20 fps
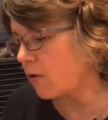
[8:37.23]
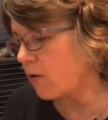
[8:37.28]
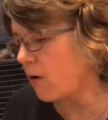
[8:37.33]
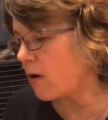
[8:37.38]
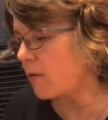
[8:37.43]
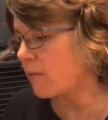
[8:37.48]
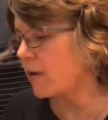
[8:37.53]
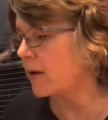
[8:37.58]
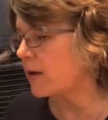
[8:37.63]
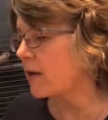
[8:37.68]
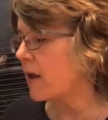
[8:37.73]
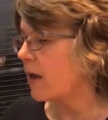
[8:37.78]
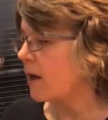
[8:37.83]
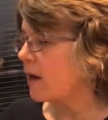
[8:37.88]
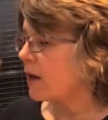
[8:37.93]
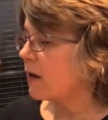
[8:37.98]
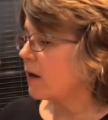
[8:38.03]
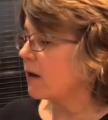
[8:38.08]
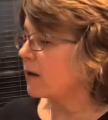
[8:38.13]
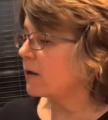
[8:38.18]
common
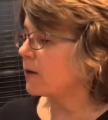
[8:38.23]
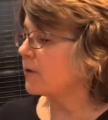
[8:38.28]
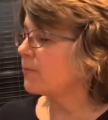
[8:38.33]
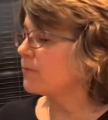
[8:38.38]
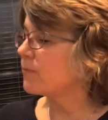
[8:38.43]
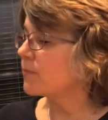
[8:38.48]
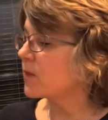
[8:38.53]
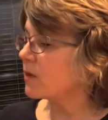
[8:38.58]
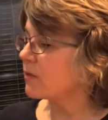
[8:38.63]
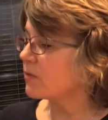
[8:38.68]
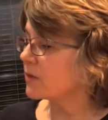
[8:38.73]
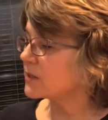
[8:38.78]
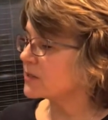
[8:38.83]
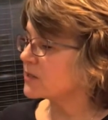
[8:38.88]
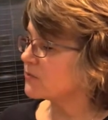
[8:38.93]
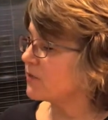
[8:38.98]
um, this